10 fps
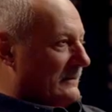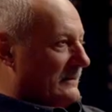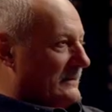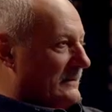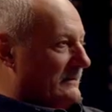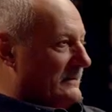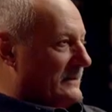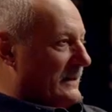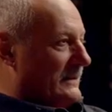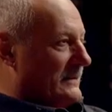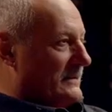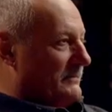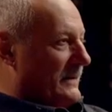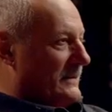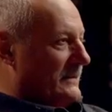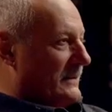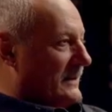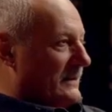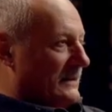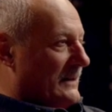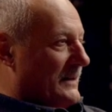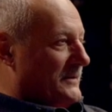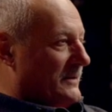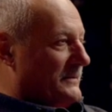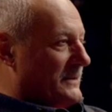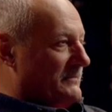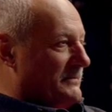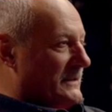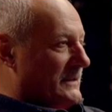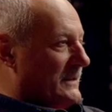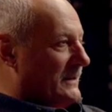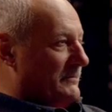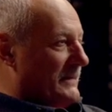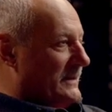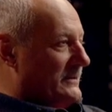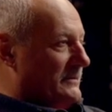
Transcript: Sitting or standing doesn't matter. Laptop doesn't particularly matter,